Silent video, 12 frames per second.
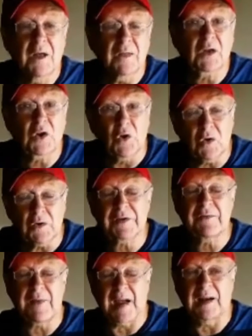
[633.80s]
The cause
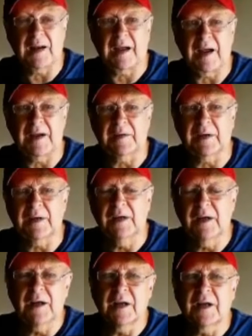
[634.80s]
of alligatoring
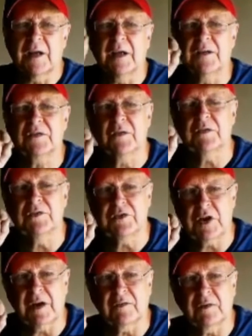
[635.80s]
is
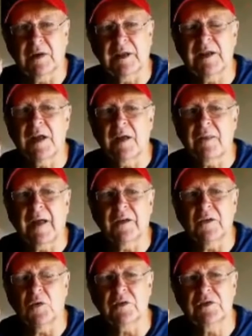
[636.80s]
generally
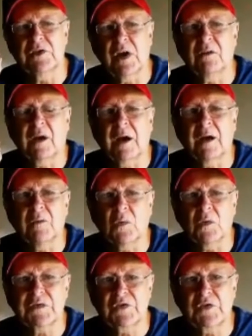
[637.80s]
that your gel coat
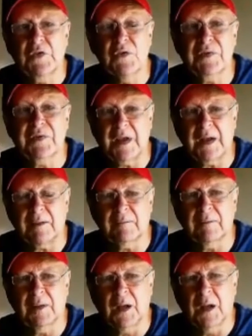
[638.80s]
was too thin.
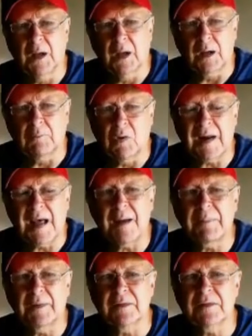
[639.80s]
And what
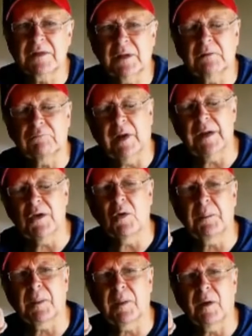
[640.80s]
happens is when you
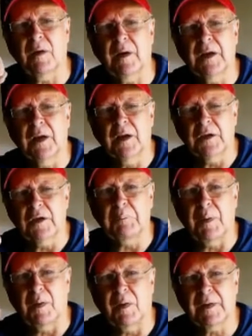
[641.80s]
apply the
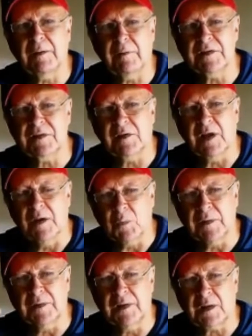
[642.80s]
poly resin
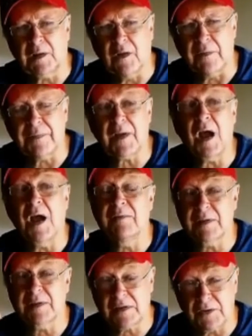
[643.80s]
with the cloth
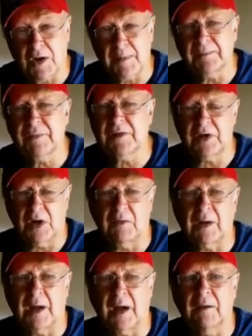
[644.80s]
over the top of your gel
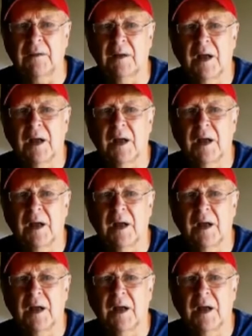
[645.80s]
coat,